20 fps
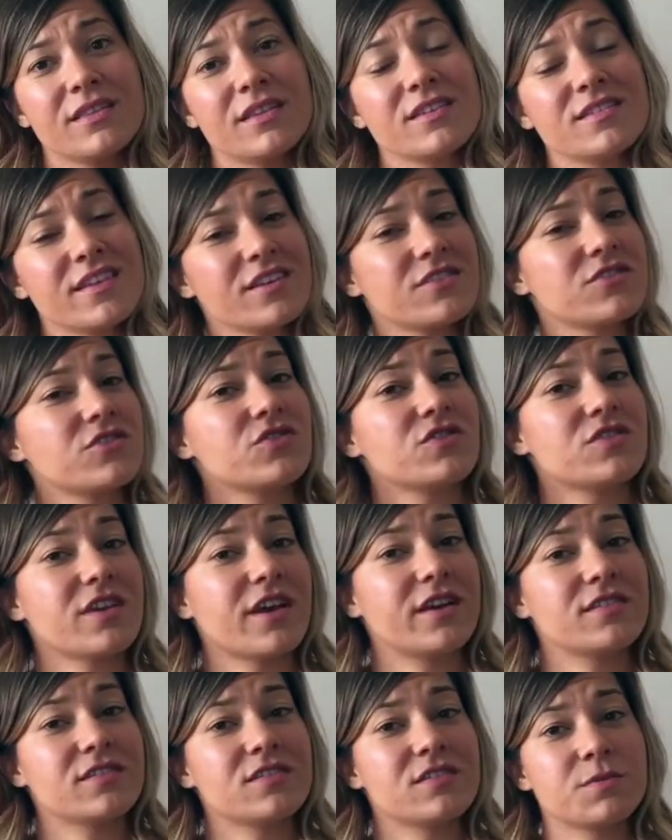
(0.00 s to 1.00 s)
This
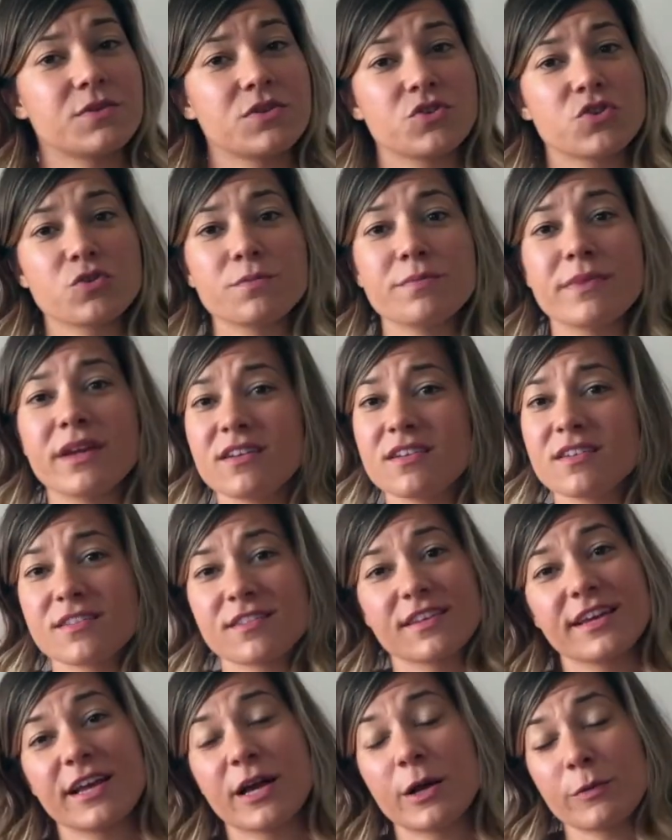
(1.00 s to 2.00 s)
exercise has been
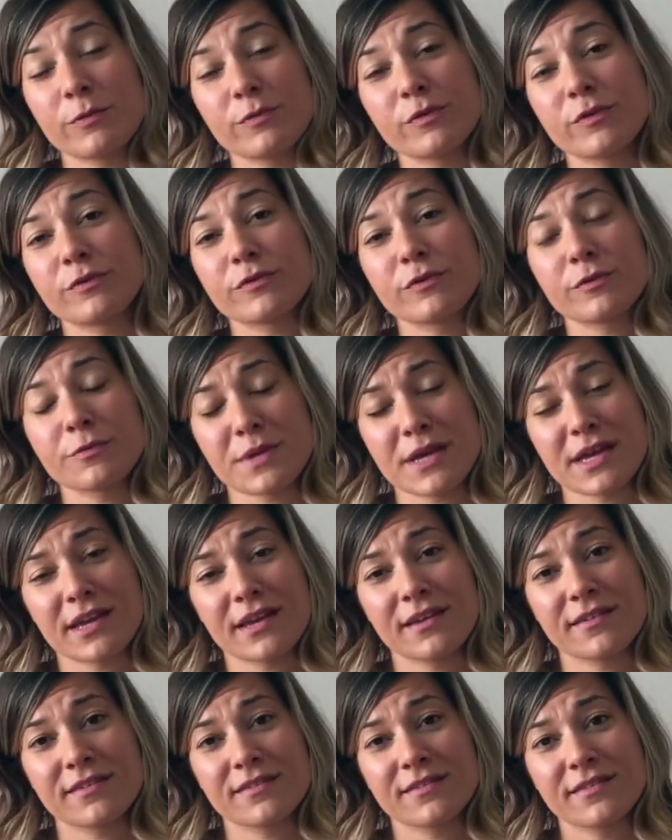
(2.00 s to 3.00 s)
tremendously helpful for me,